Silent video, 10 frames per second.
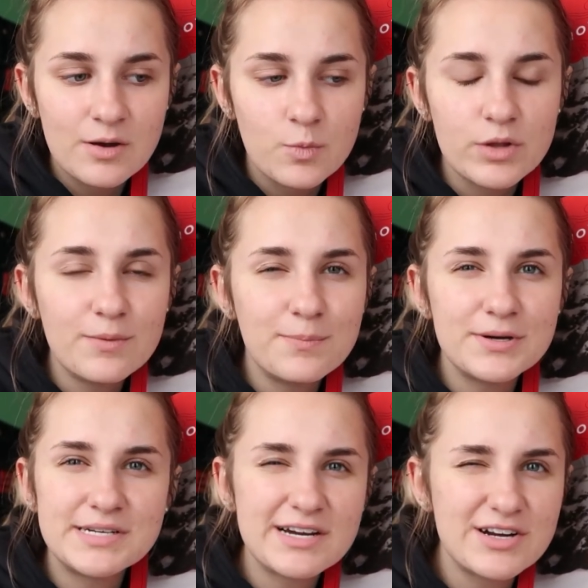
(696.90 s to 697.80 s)
we don't
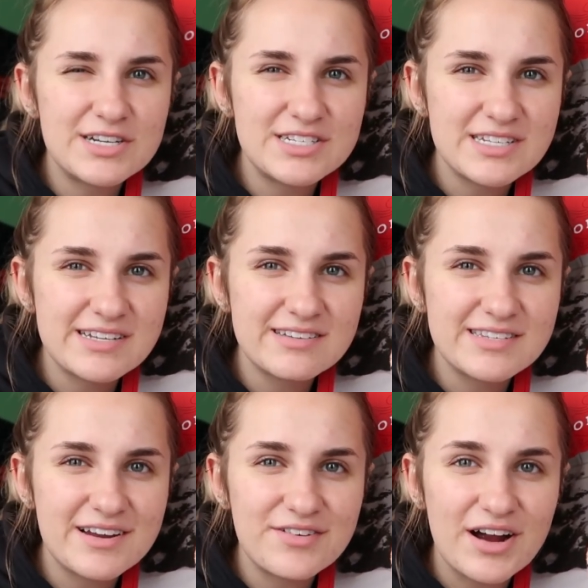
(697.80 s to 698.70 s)
put decorations on the
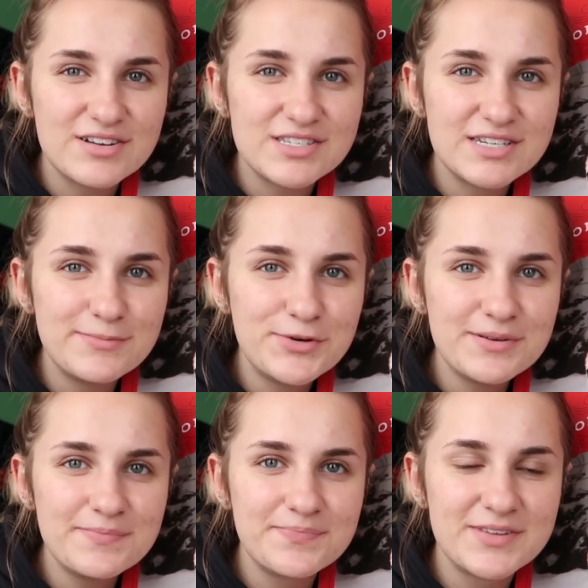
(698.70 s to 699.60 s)
outside of our house anymore,
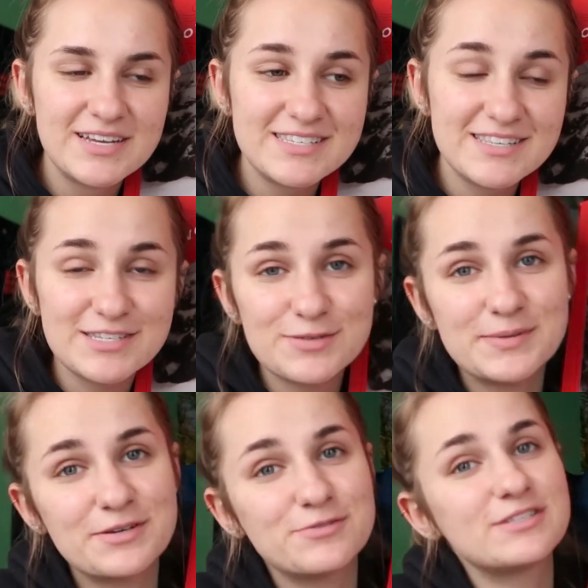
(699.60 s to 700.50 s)
so this would
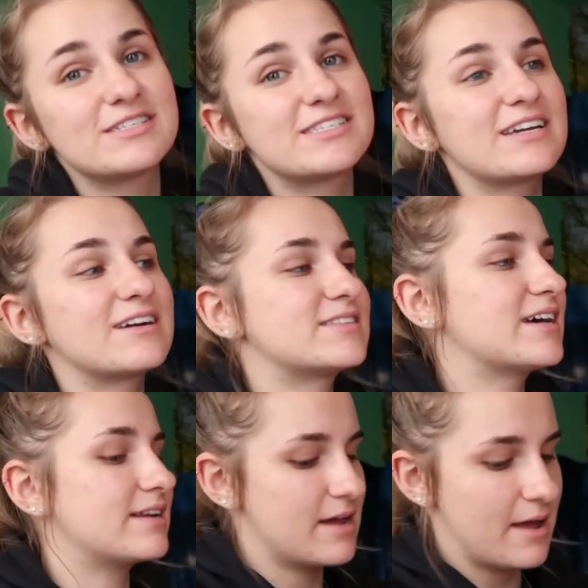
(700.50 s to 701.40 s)
be the only thing sitting
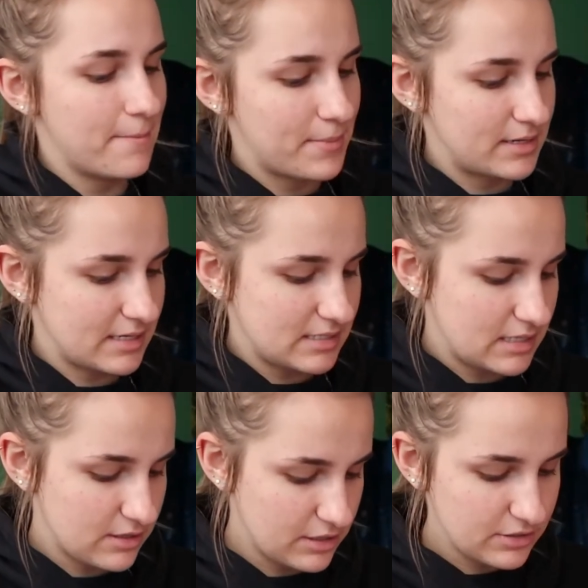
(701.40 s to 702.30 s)
outside. But it does say
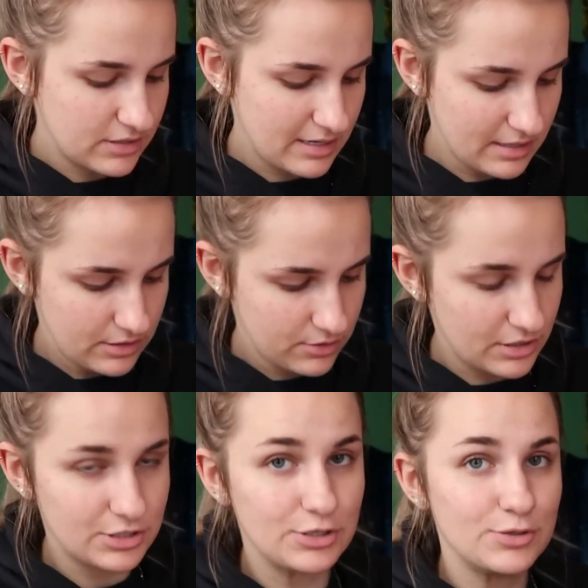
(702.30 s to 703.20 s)
you could use it
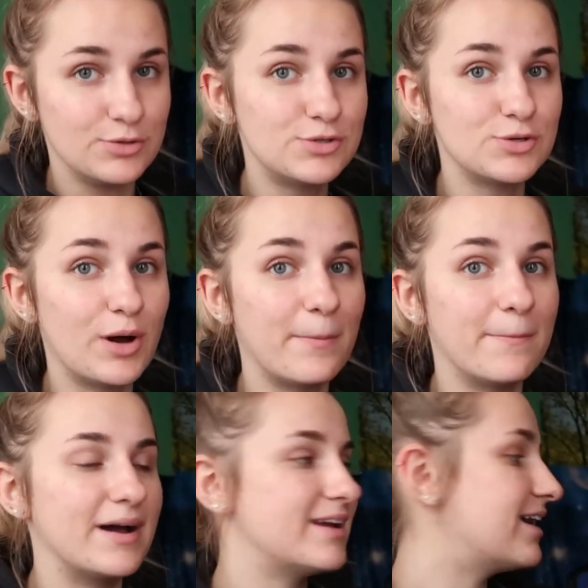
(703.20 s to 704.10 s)
indoor too, so I
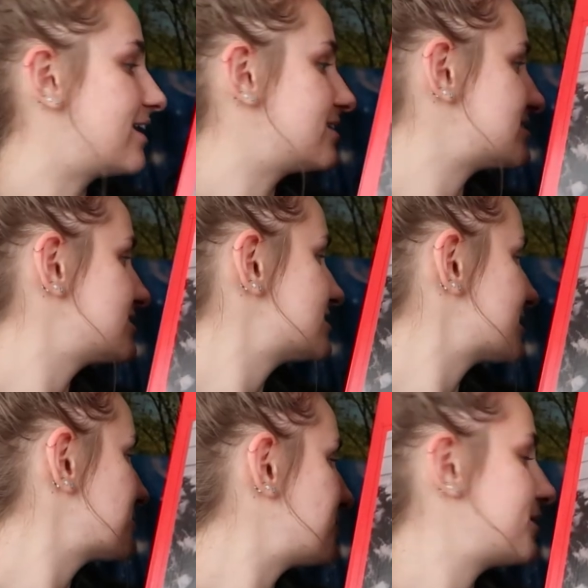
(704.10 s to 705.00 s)
might honestly just
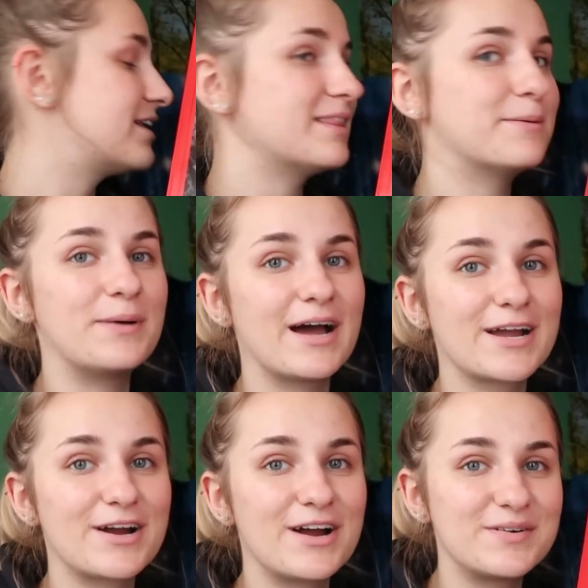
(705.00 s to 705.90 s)
like put it in the
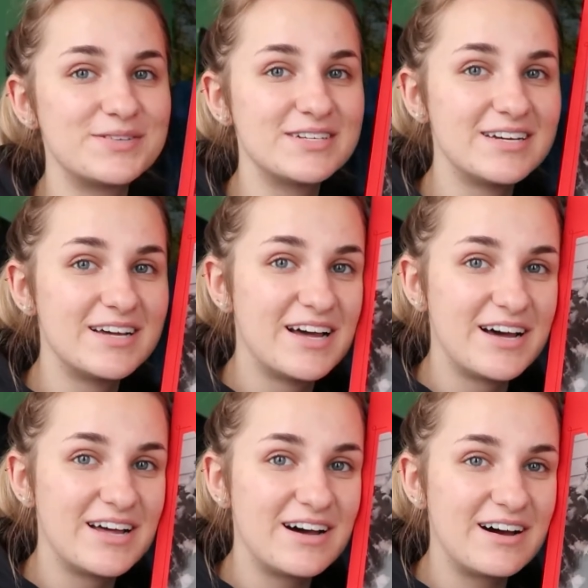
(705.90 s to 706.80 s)
background
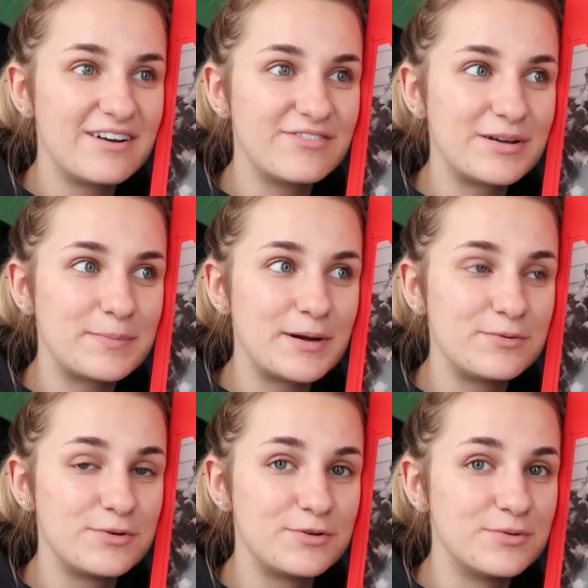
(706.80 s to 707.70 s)
of like my
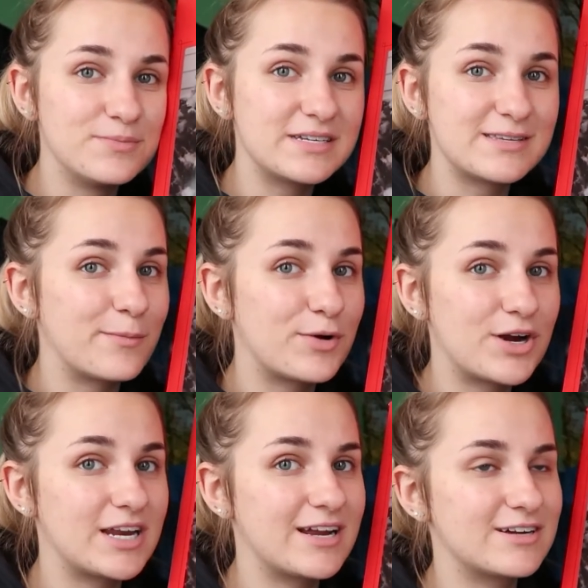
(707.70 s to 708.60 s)
room, like somewhere
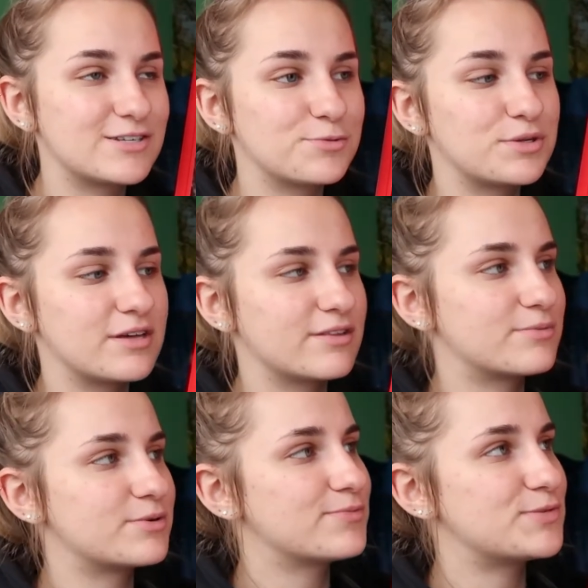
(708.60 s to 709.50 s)
in here, somewhere in the other
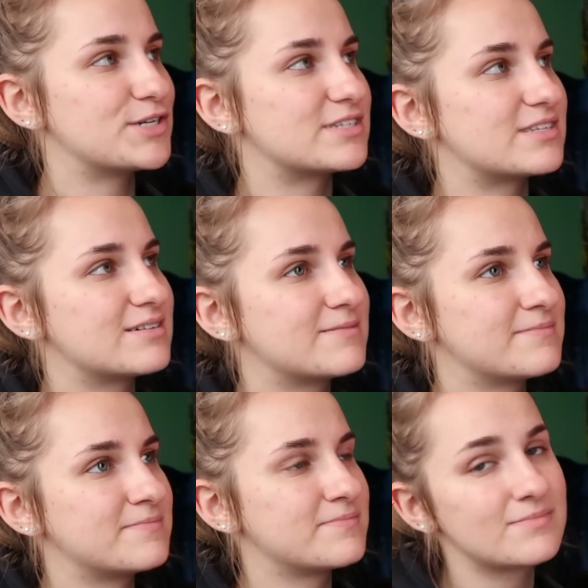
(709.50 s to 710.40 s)
room, just
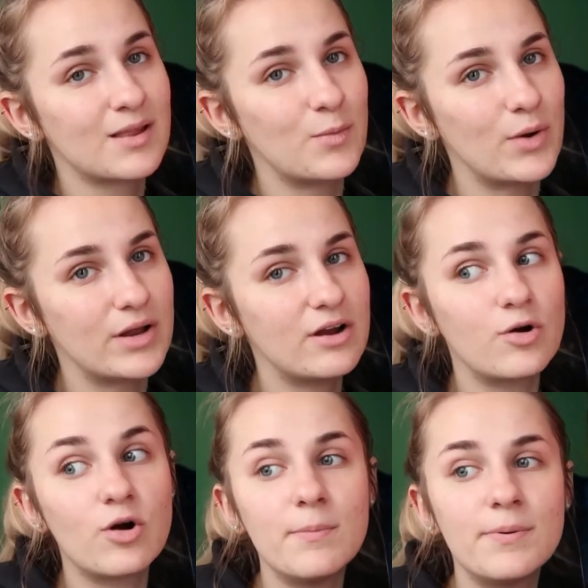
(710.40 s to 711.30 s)
why not?
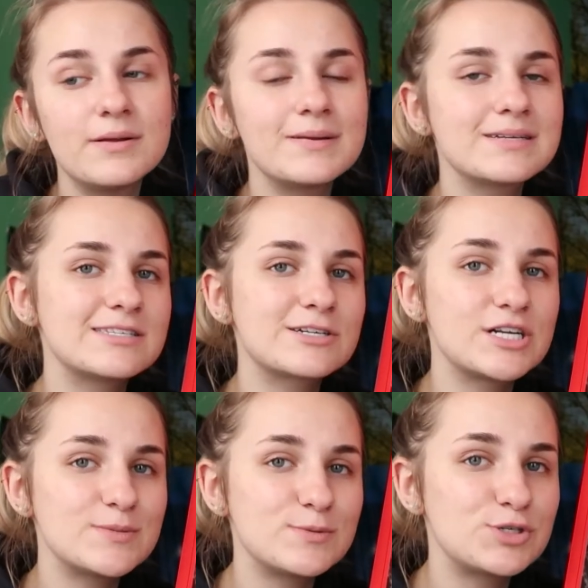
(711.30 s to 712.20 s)
Or I'll put him next to the
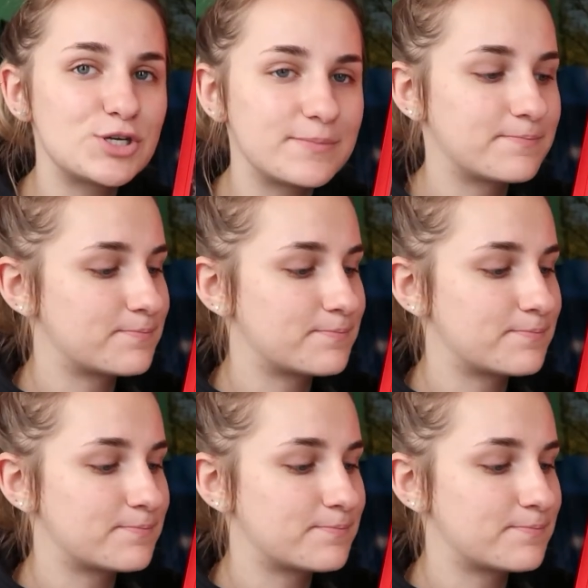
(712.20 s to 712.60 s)
Christmas tree.